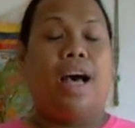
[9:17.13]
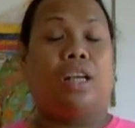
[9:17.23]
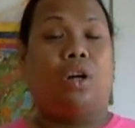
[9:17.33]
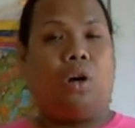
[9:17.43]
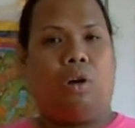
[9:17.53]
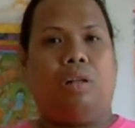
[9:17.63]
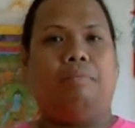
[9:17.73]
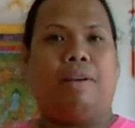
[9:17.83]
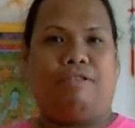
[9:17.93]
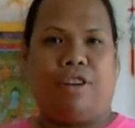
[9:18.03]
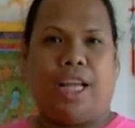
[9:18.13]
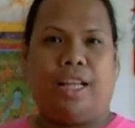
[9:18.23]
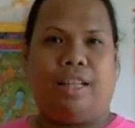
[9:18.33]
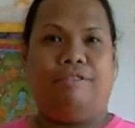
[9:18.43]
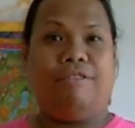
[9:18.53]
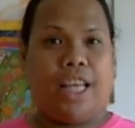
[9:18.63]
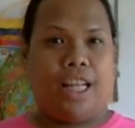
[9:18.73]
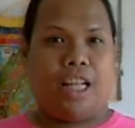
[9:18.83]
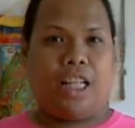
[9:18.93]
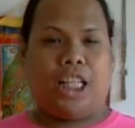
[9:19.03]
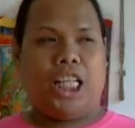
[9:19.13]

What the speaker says: I called my friend, Phil.